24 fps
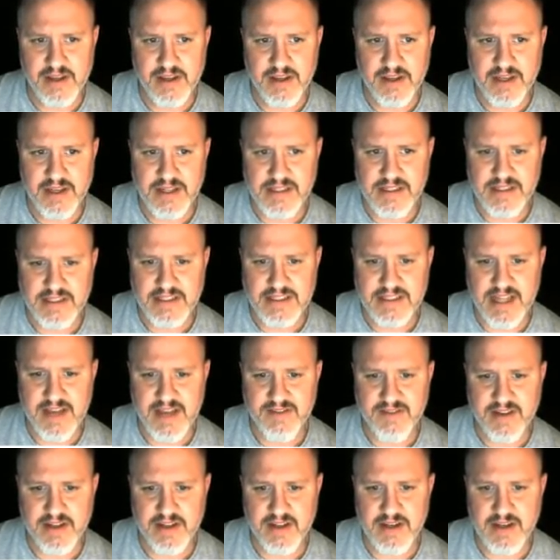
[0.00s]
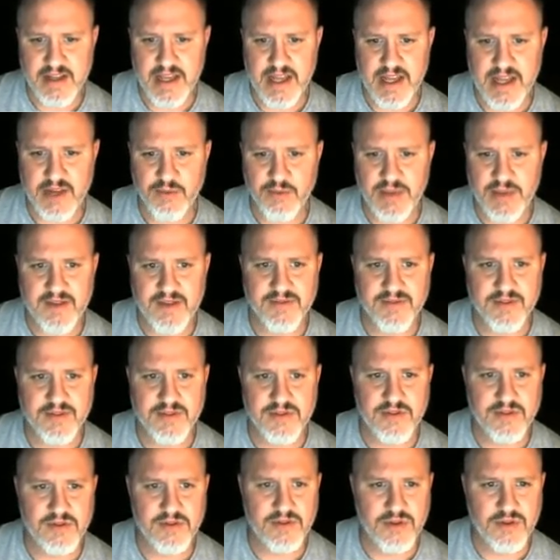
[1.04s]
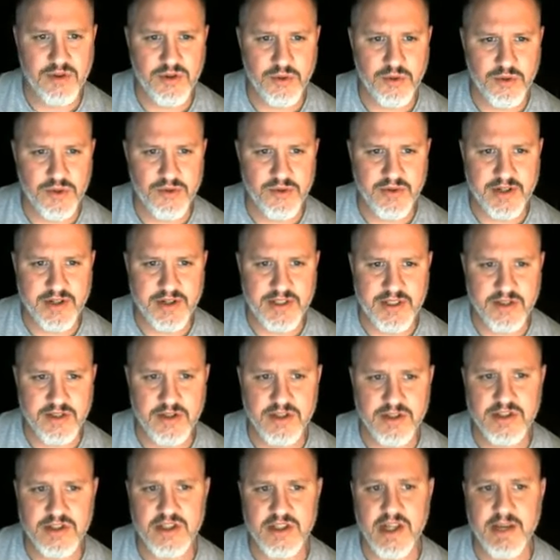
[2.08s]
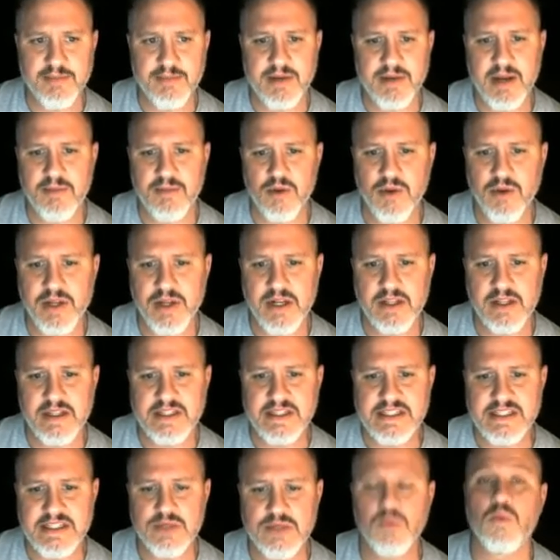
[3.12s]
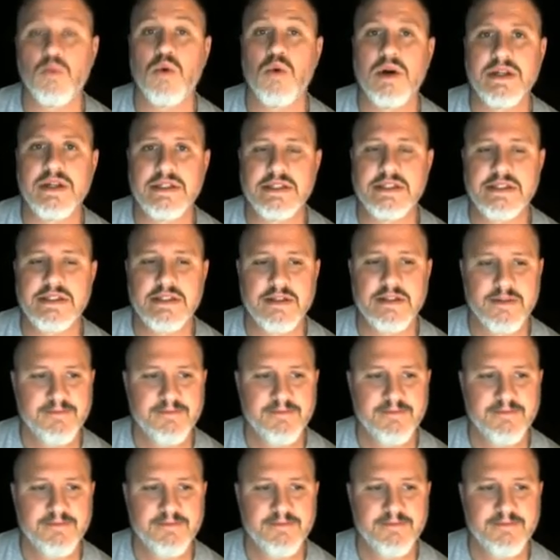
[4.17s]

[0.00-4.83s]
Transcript: and 7, and we have 2 3s it looks like, but I'm only going to list it once.